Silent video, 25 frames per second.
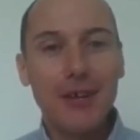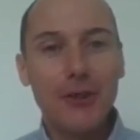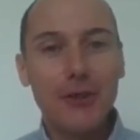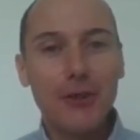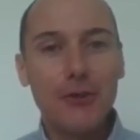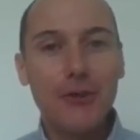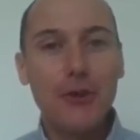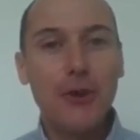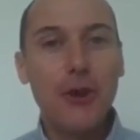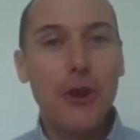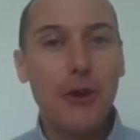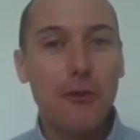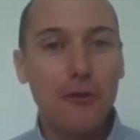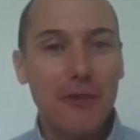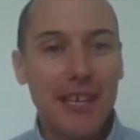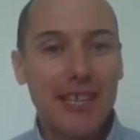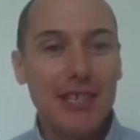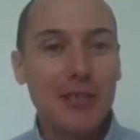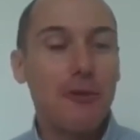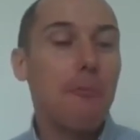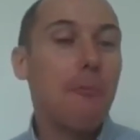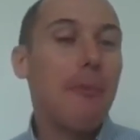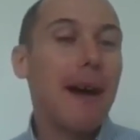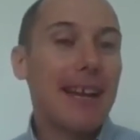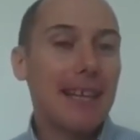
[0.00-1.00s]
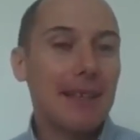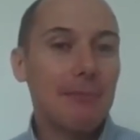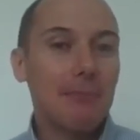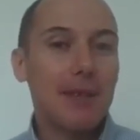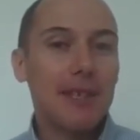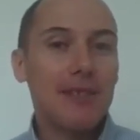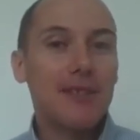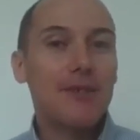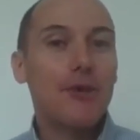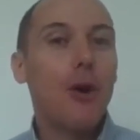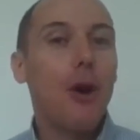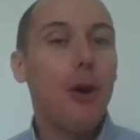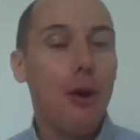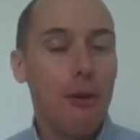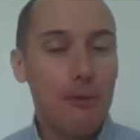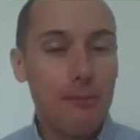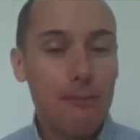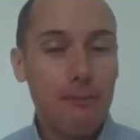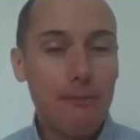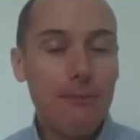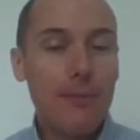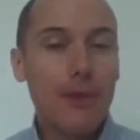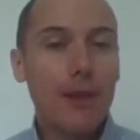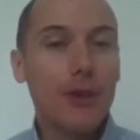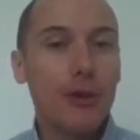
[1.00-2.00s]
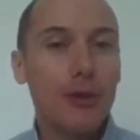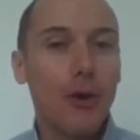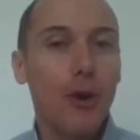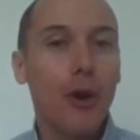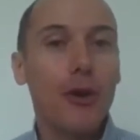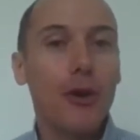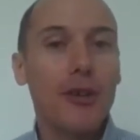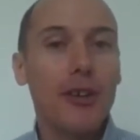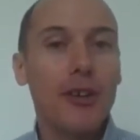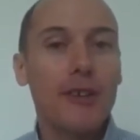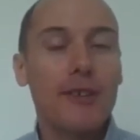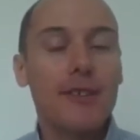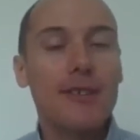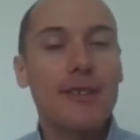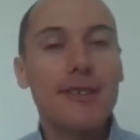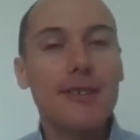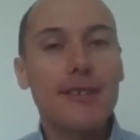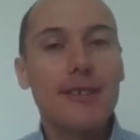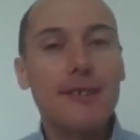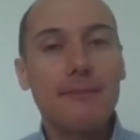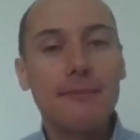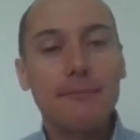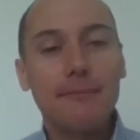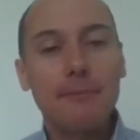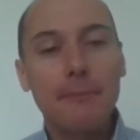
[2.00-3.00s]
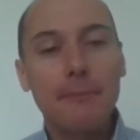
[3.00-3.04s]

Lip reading: COVID, you might miss your audience.